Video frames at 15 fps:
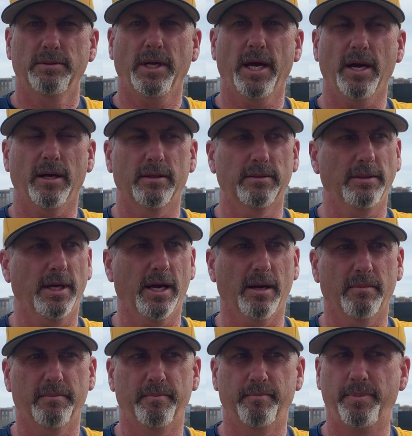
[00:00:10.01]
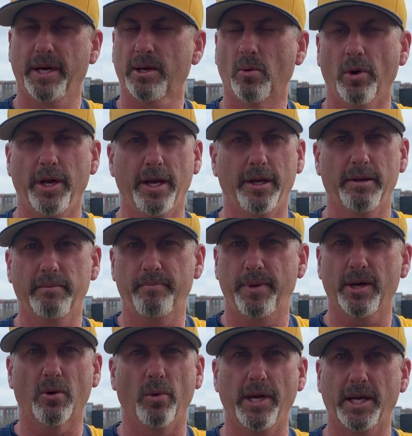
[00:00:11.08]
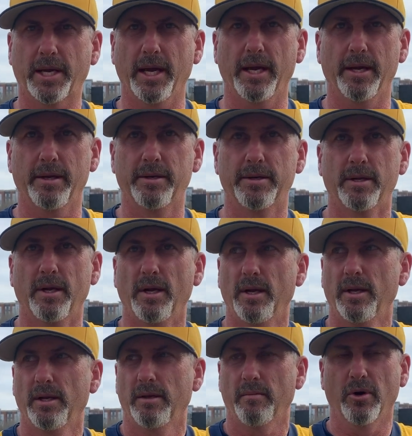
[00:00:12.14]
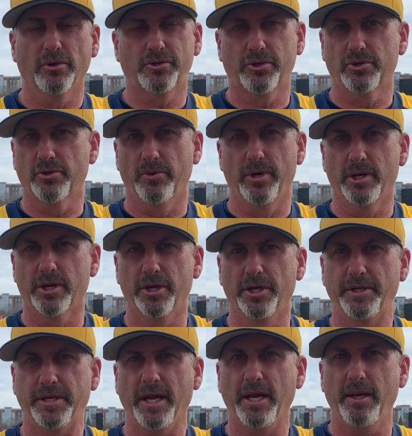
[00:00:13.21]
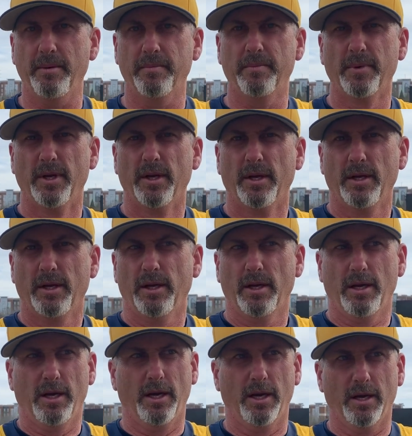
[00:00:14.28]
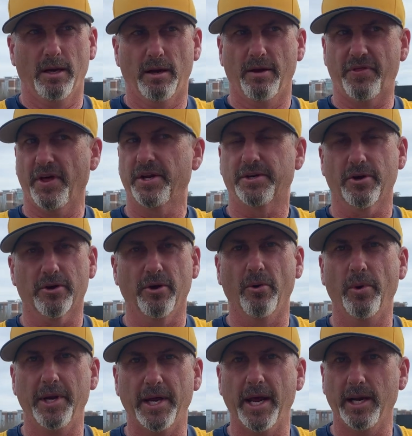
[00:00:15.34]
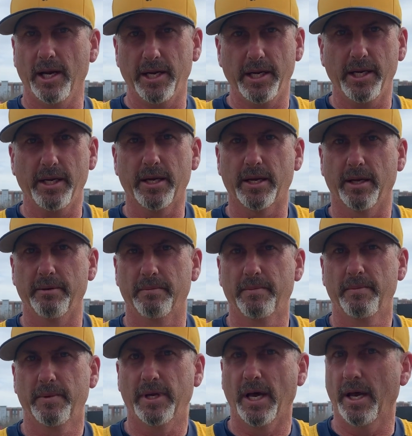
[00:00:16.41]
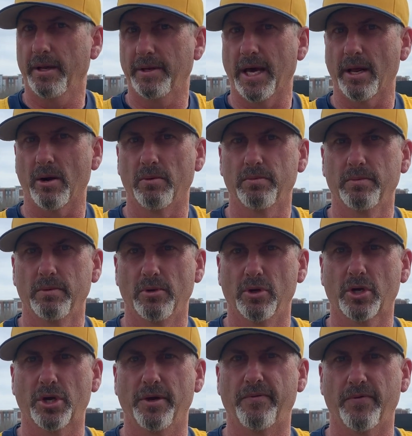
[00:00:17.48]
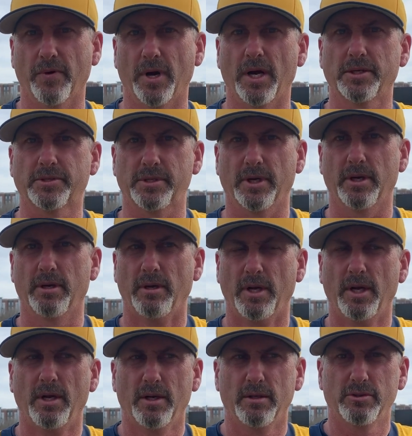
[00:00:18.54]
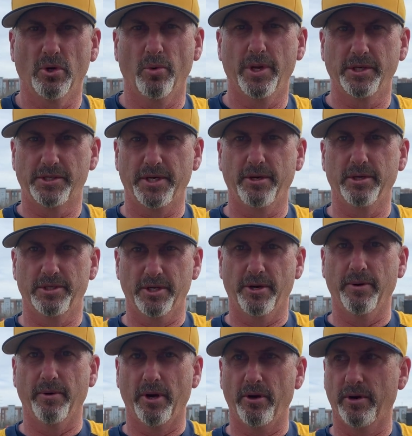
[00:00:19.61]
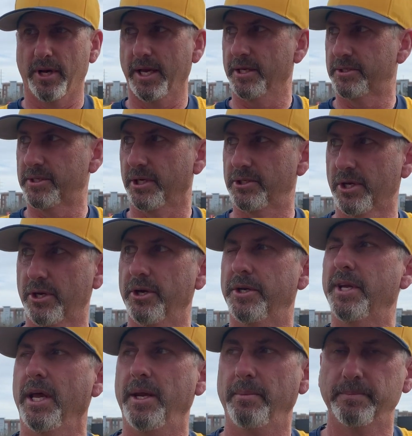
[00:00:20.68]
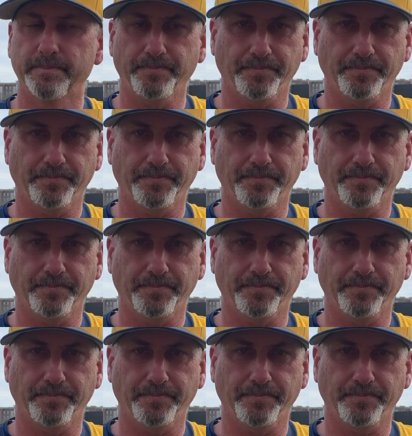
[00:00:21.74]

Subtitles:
Yeah. Big win, big weekend. Mercer's a really good team. I think they're going to win that league, and that'll look good for us to win a series on the road against such a good team.